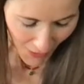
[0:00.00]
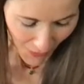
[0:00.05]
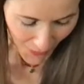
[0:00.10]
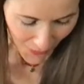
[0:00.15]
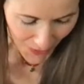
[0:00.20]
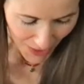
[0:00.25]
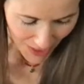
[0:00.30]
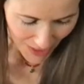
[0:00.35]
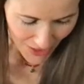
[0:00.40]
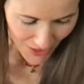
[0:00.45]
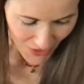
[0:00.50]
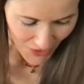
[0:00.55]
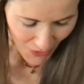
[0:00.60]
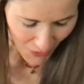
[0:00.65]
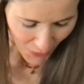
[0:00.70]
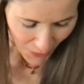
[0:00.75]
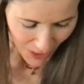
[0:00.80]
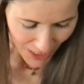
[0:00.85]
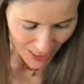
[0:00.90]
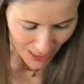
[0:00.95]
Okay,
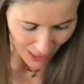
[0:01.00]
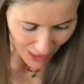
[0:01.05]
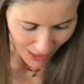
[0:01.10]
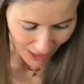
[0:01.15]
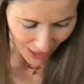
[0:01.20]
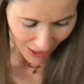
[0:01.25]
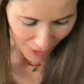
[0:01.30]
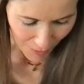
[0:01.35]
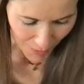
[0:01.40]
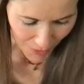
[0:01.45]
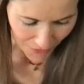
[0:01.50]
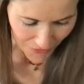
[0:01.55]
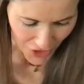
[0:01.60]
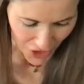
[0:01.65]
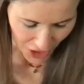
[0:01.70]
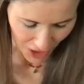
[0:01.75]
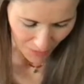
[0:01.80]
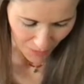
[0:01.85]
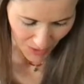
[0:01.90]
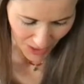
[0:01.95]
so it's a cup of
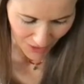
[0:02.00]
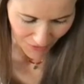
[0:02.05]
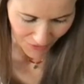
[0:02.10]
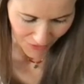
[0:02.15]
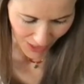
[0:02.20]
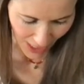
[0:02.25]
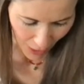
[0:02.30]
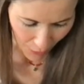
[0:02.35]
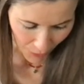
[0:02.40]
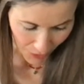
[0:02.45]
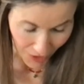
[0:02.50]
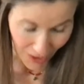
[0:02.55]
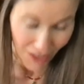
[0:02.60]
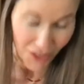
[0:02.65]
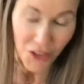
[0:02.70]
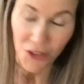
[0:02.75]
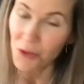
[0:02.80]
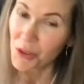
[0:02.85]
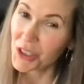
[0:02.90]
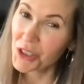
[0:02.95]
chickpea flour.
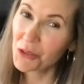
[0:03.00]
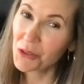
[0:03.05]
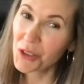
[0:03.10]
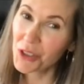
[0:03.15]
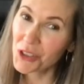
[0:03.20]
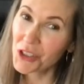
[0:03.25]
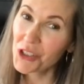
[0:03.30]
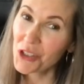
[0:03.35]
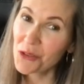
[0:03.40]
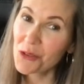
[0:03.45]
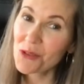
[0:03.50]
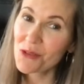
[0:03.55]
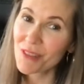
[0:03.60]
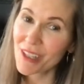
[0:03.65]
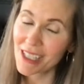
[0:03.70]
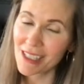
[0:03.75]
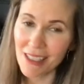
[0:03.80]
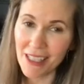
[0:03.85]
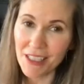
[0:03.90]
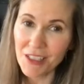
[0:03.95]
And you could use
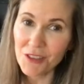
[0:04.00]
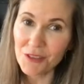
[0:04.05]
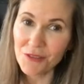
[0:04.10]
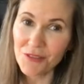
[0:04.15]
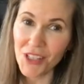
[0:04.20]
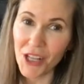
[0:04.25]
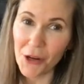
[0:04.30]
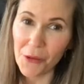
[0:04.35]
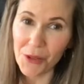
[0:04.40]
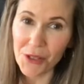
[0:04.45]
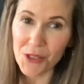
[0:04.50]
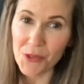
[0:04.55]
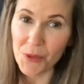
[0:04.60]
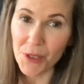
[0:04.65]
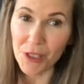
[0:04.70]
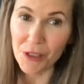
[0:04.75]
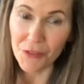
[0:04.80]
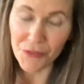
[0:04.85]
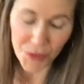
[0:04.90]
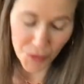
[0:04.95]
red lentil flour as
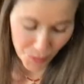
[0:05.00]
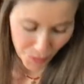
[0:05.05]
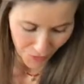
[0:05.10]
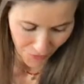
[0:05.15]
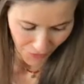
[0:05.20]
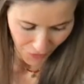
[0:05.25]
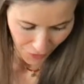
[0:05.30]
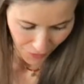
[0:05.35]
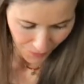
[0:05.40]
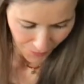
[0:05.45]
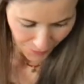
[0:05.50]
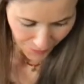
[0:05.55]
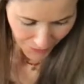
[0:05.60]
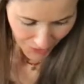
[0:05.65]
well if you prefer.